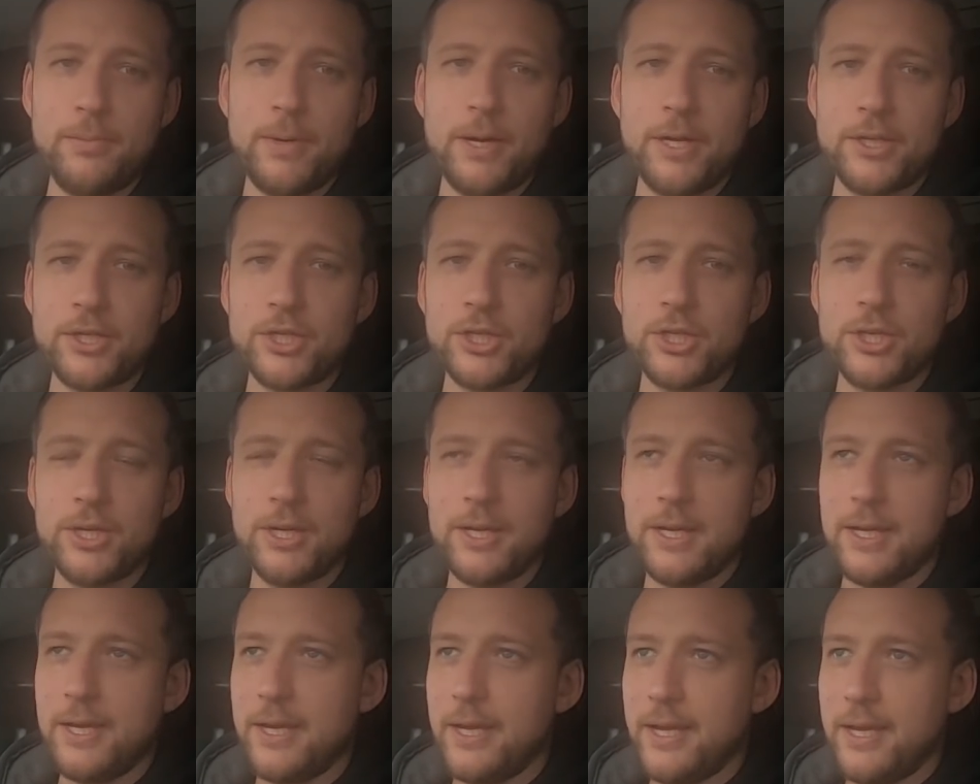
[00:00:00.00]
much,
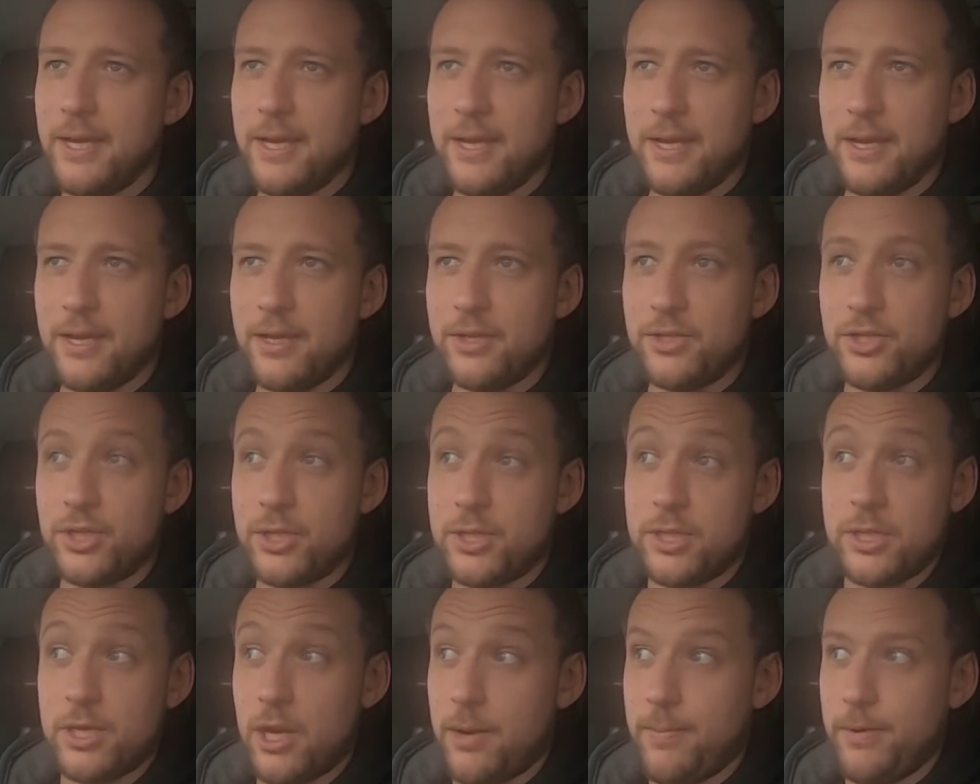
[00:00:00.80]

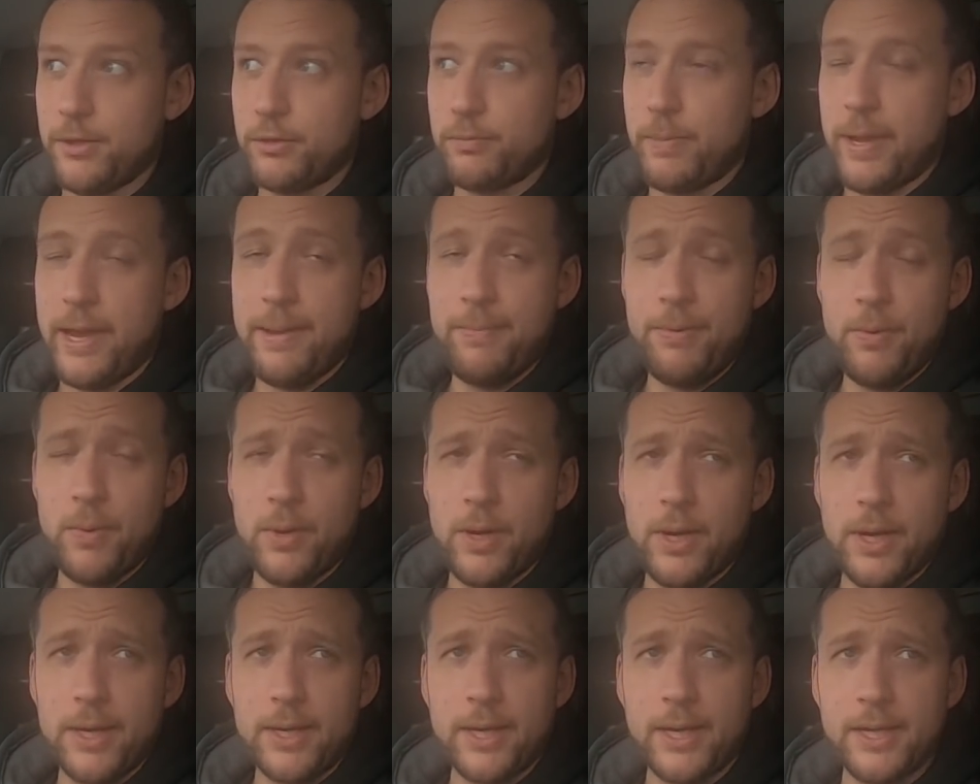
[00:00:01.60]
just so much
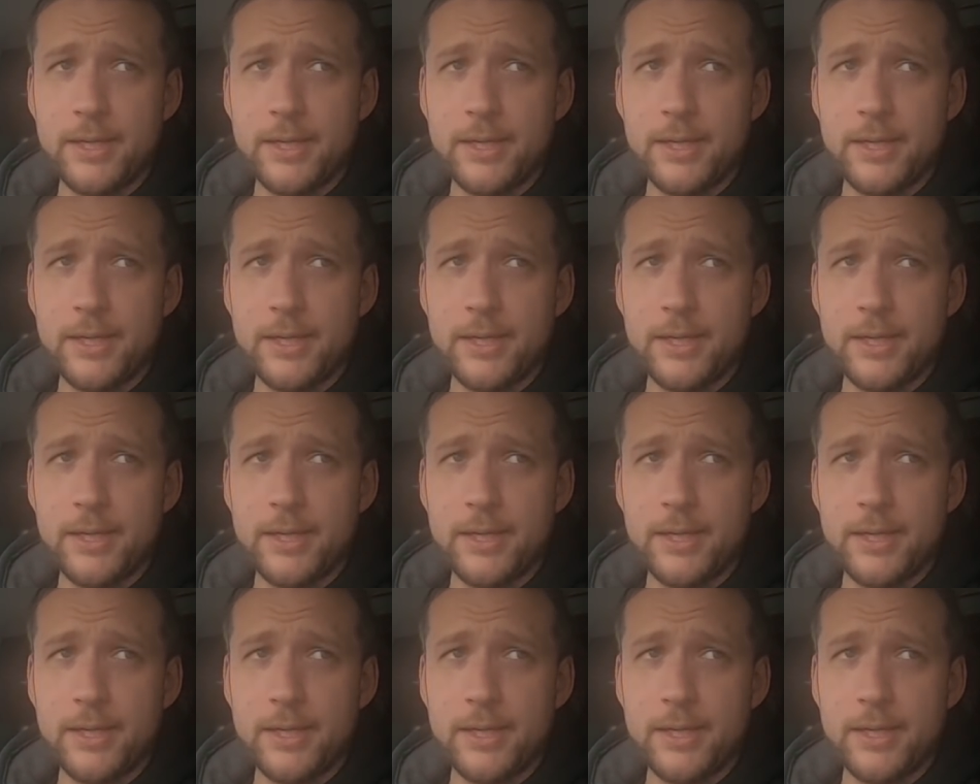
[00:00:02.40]
paperwork.